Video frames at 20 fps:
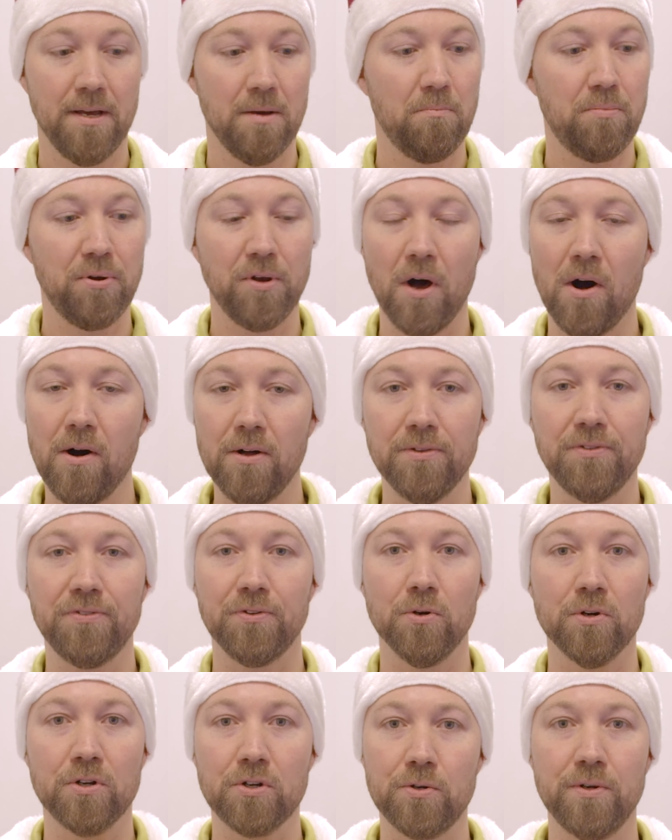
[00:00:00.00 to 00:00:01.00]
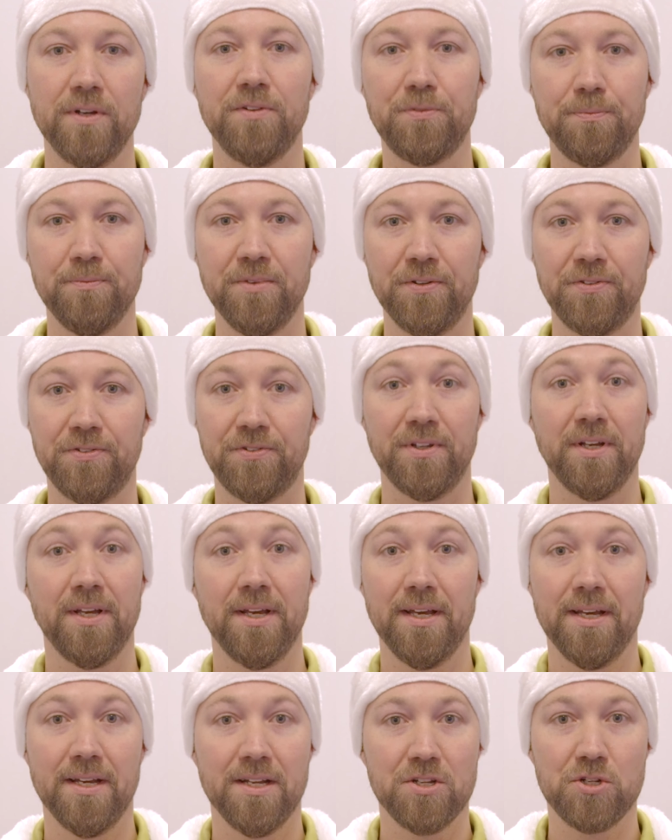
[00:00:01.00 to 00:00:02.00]
plants or Christmas
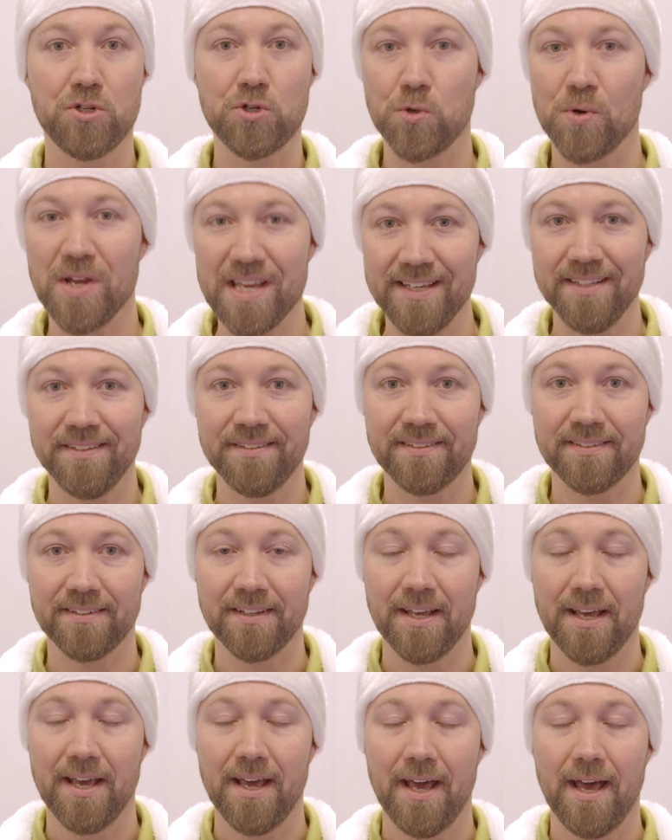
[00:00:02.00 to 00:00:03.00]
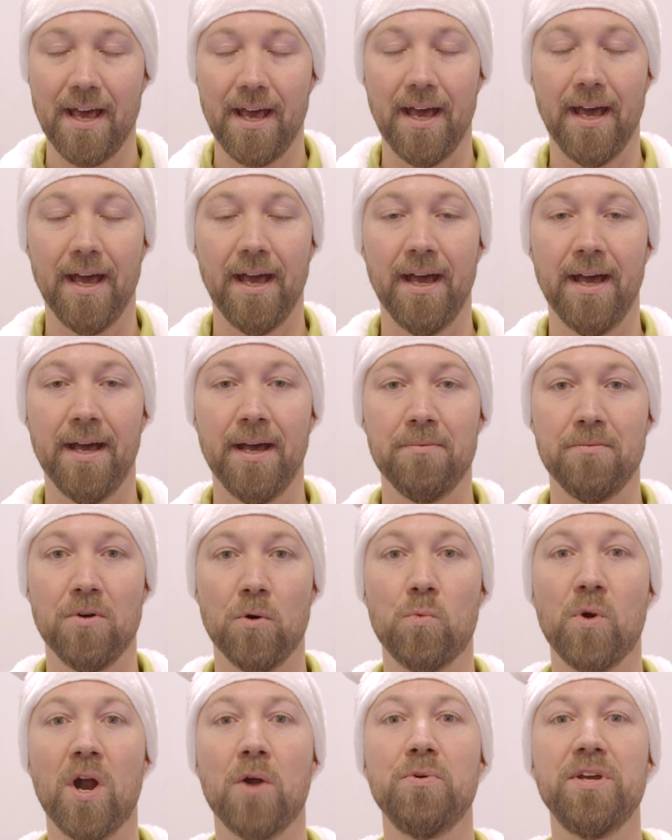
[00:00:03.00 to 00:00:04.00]
trees um,
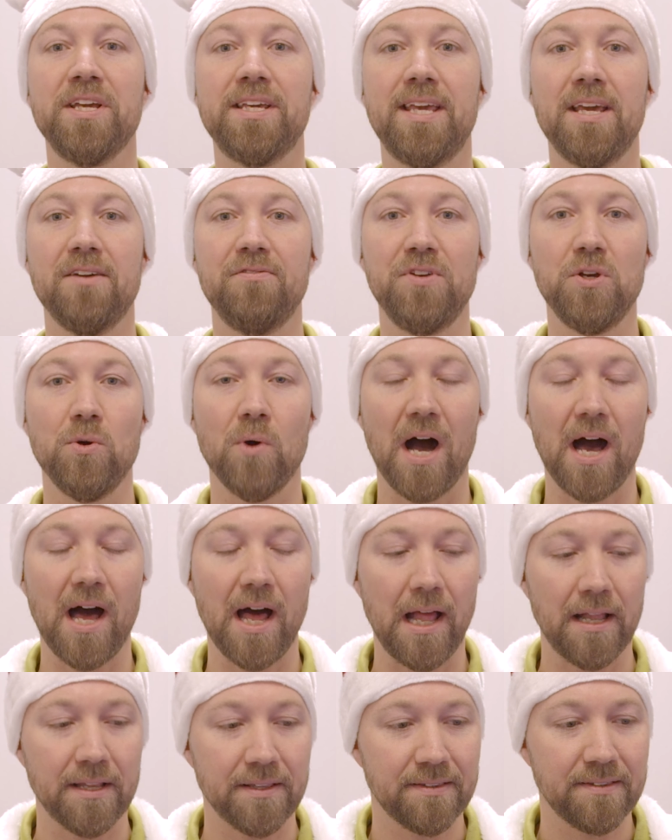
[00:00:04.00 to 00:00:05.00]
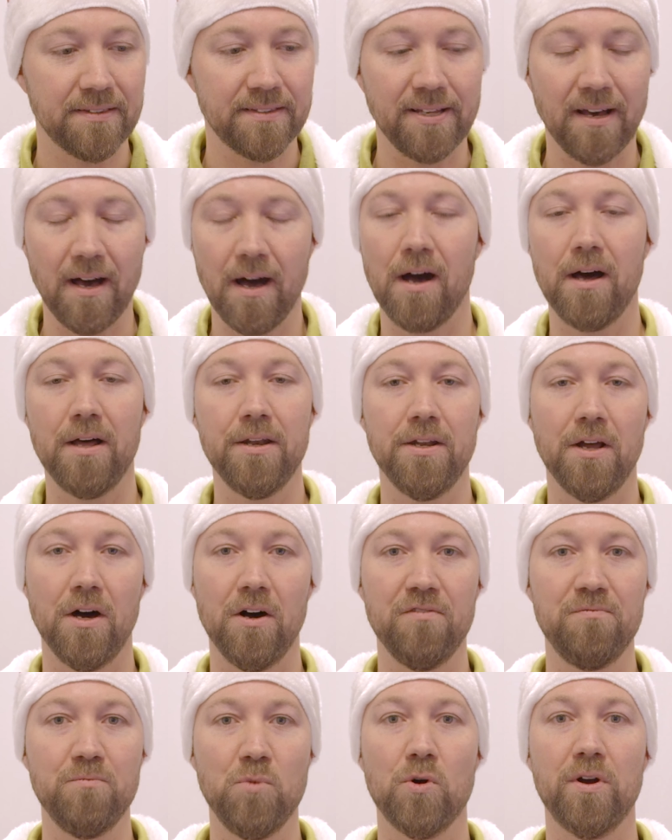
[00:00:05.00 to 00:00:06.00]
where we give you a ton
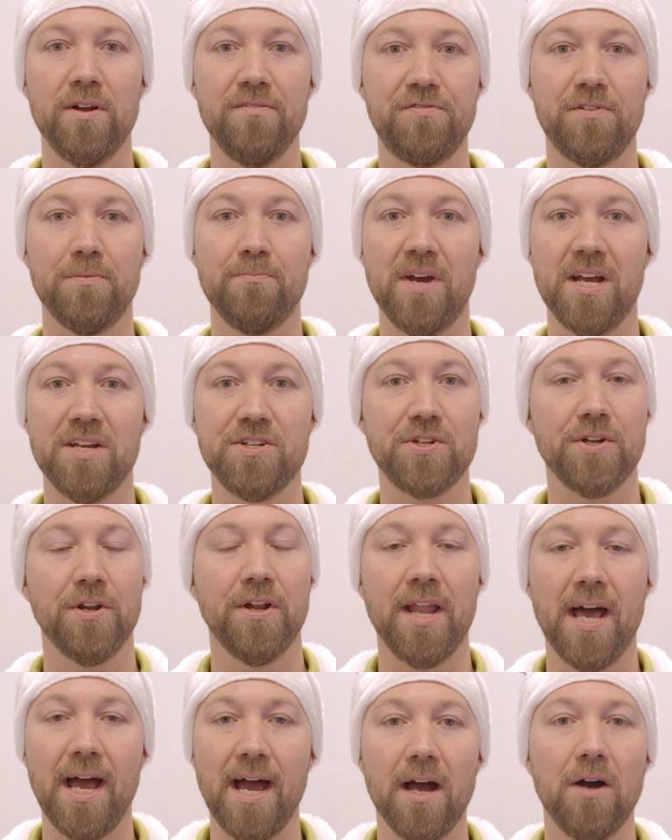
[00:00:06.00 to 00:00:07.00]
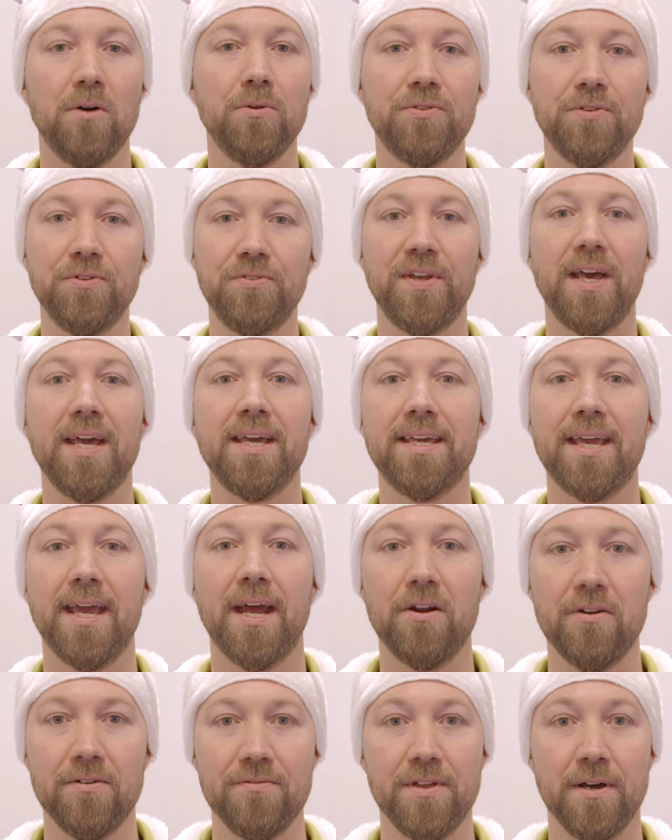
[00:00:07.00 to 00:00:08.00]
of more information on how to take
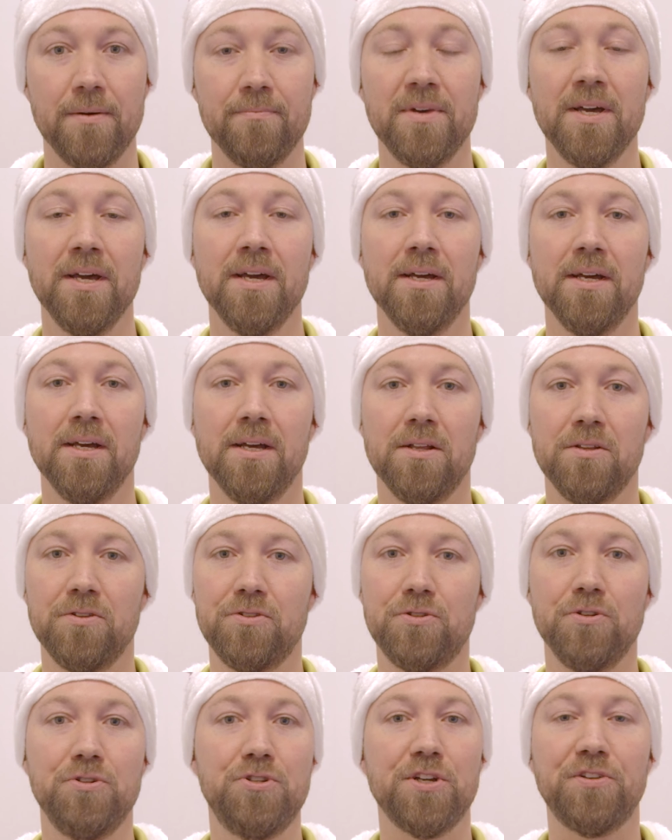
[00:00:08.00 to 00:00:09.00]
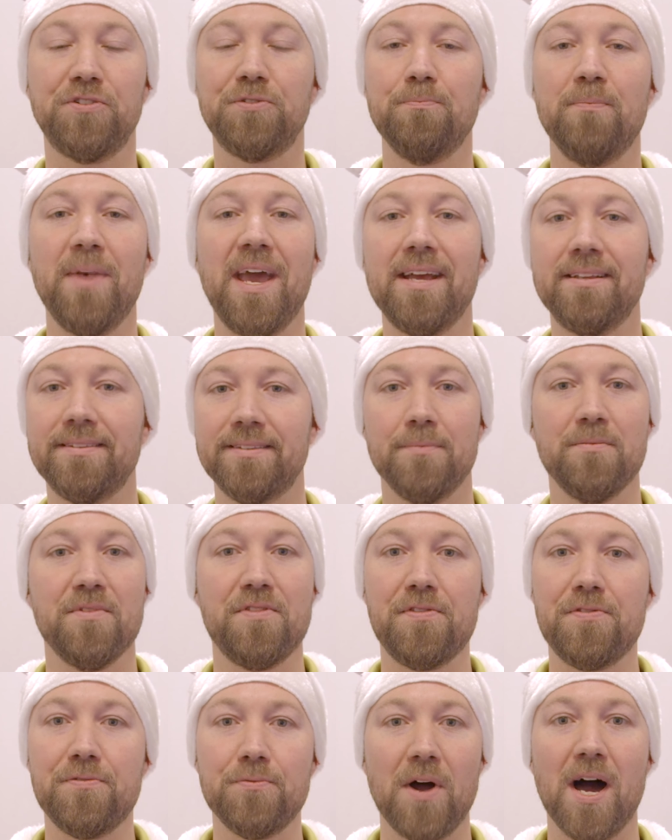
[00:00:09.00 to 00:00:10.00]
care of them to just make them
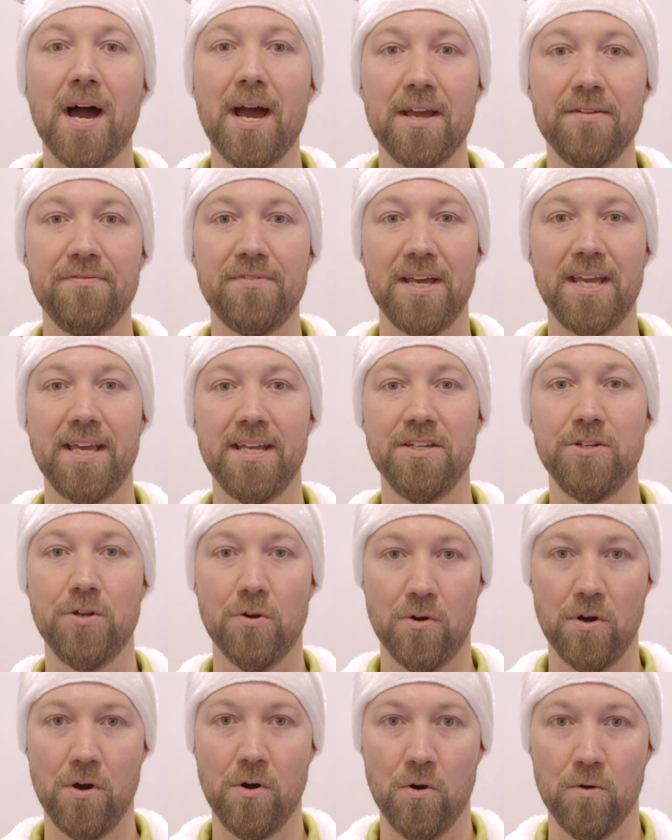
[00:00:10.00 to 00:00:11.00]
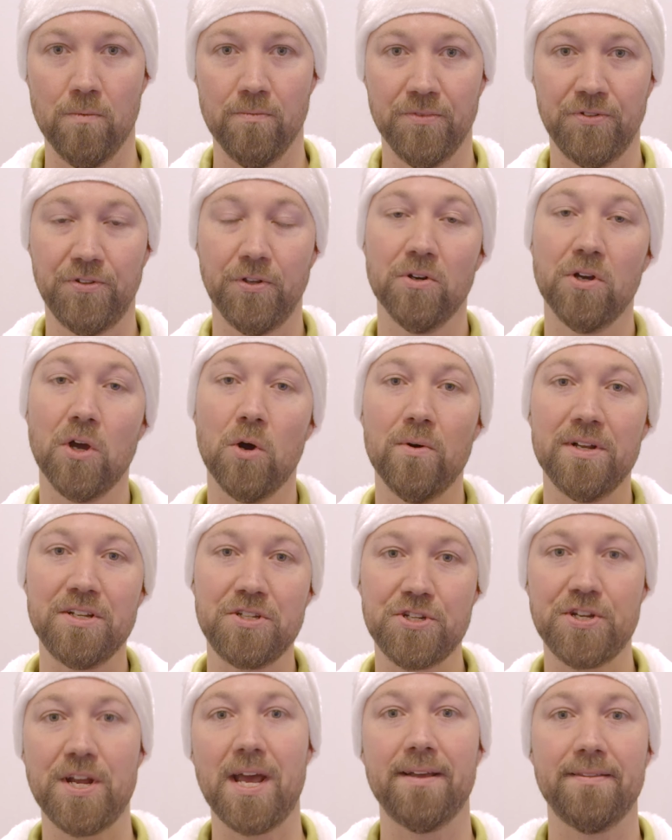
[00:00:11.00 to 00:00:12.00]
thrive in your home. So go and
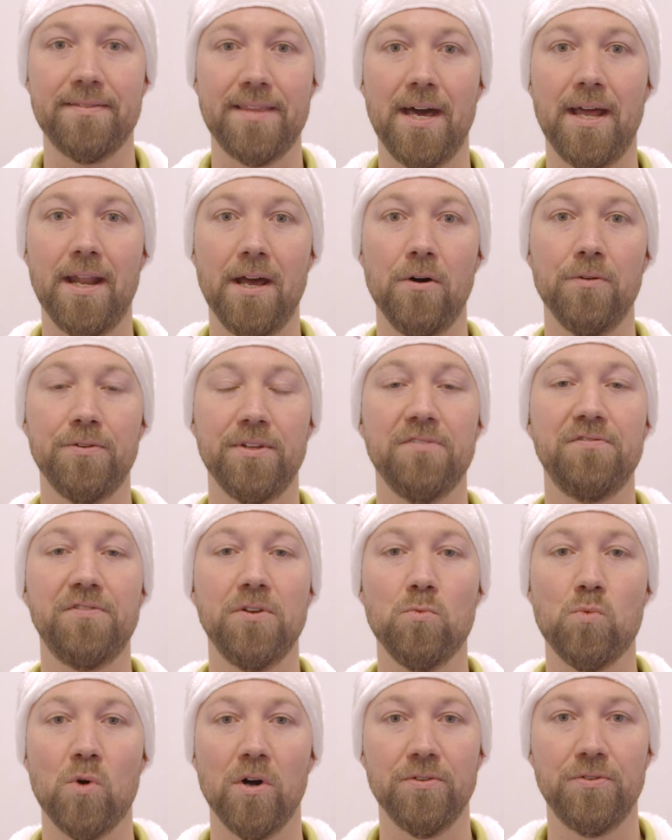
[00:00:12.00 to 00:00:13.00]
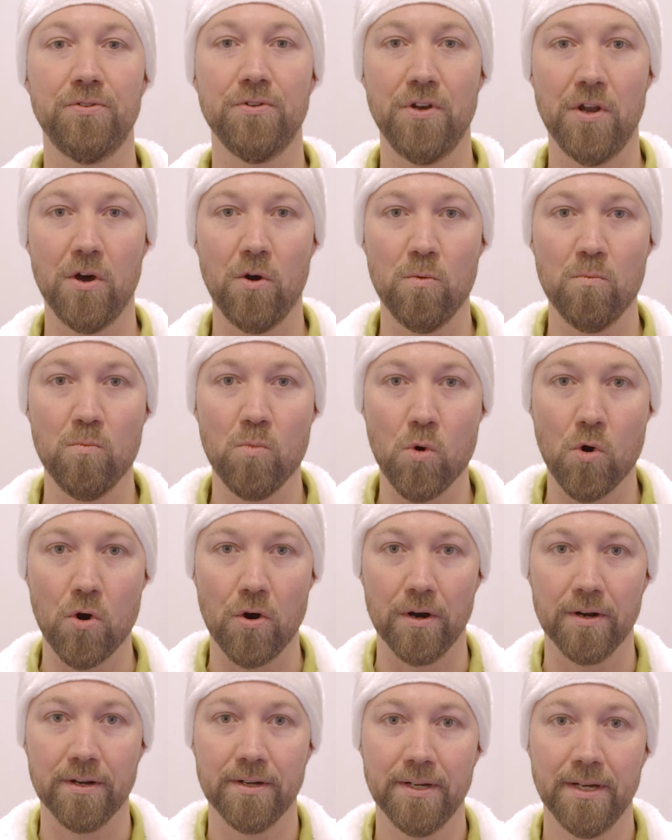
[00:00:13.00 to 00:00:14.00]
check that out if you want to know more.